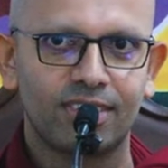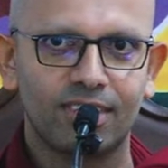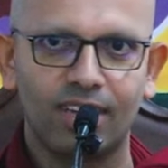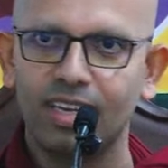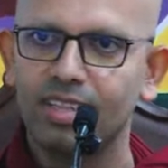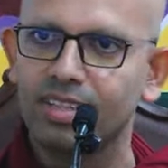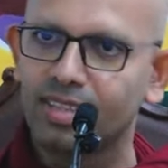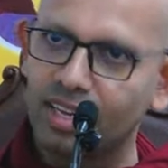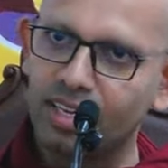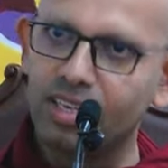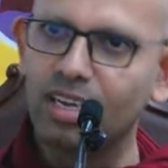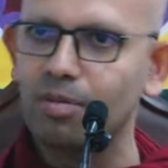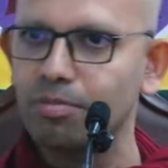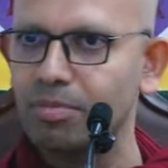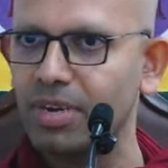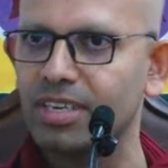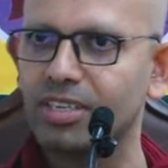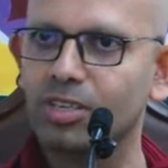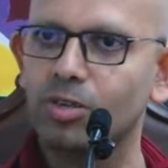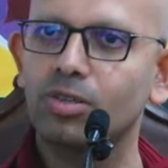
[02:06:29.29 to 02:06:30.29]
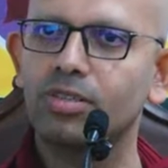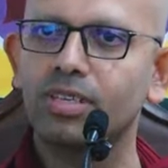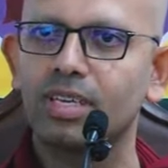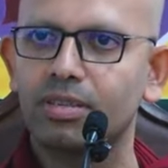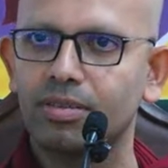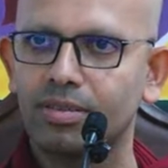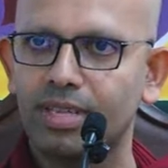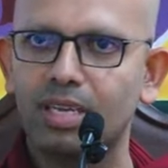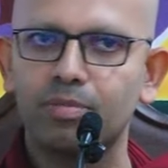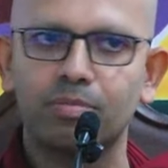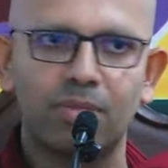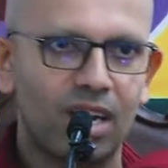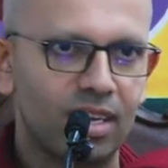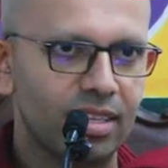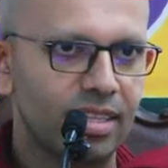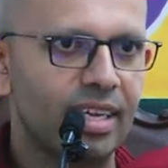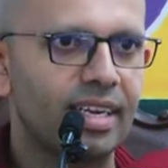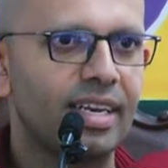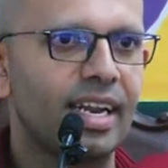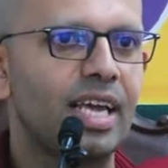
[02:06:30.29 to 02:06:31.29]
Right? They'll come and go, they'll, they'll
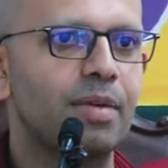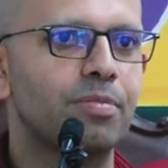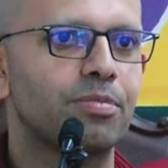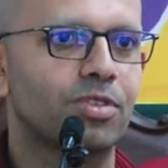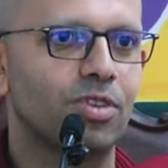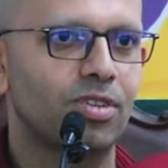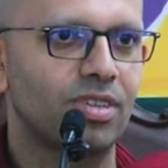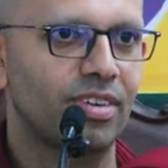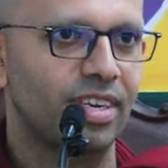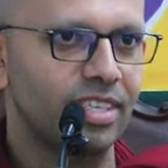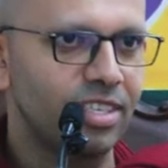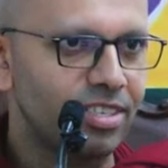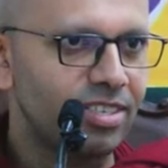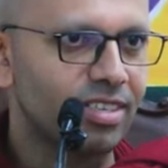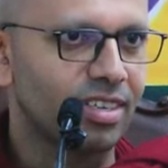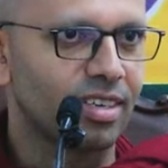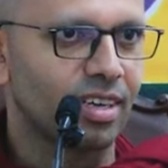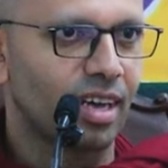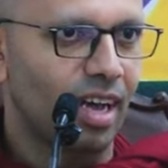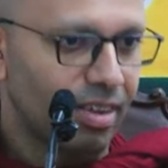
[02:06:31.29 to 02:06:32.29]
mark their names on the register.